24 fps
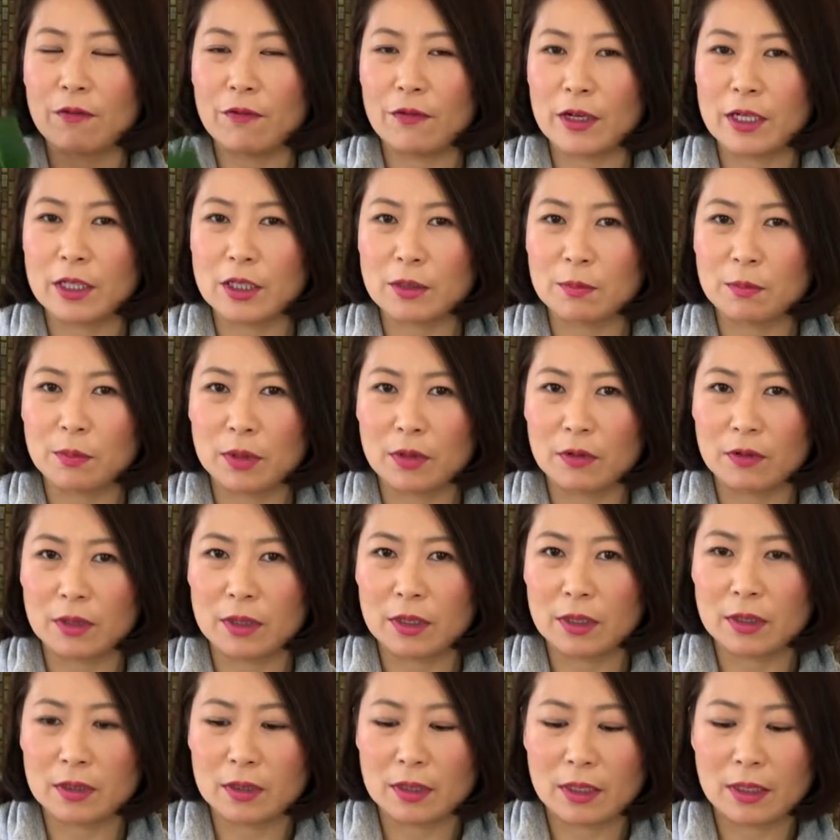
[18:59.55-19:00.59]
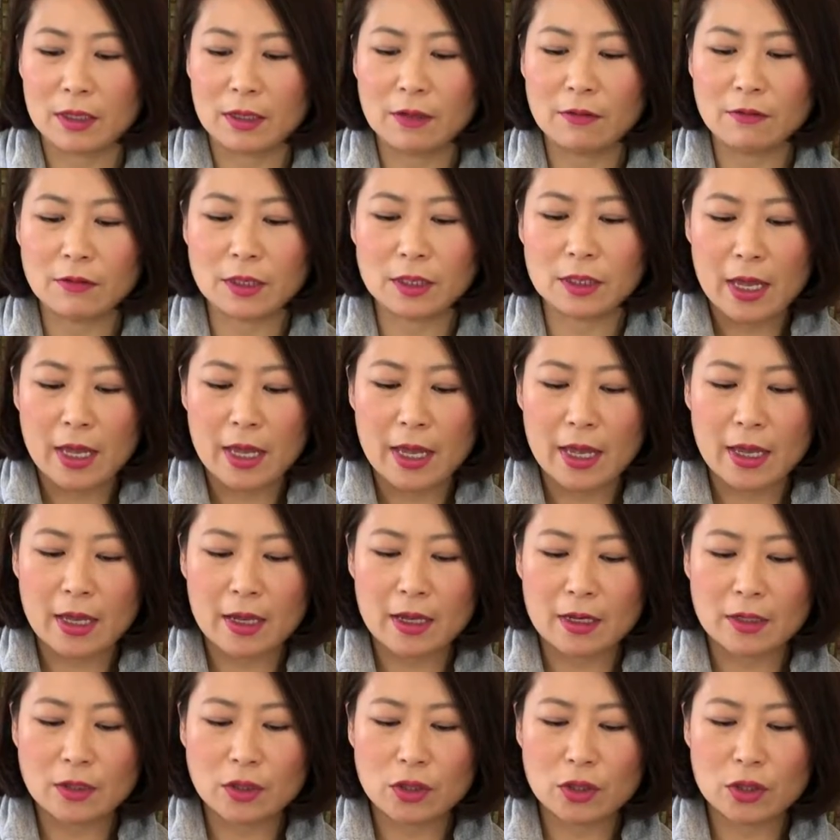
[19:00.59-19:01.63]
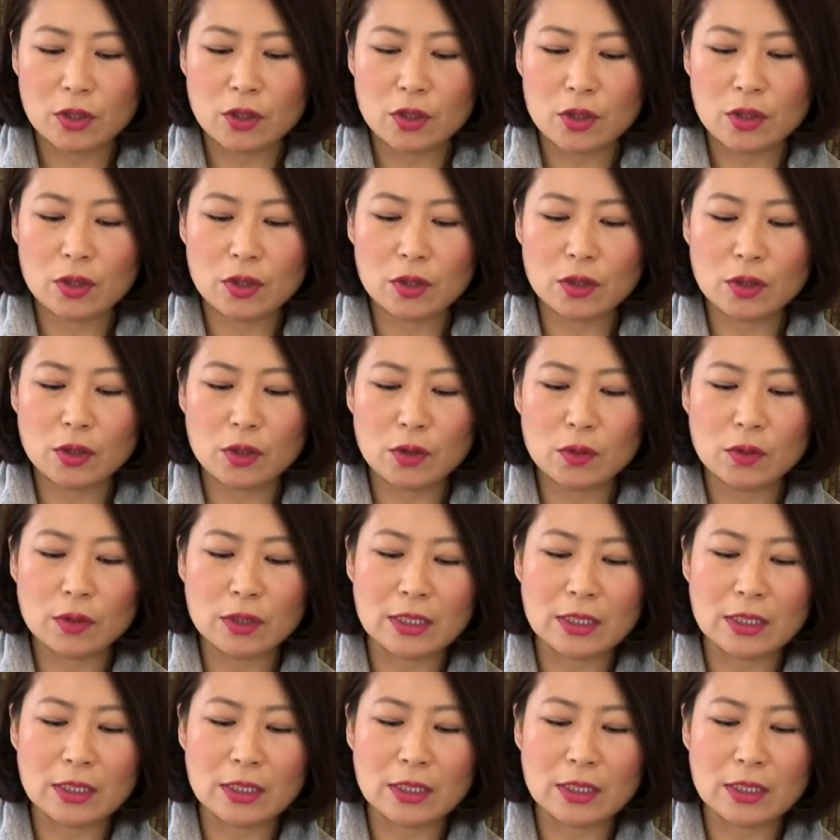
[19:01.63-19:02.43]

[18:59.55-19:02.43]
fresh perilla leaves. And you know, you could use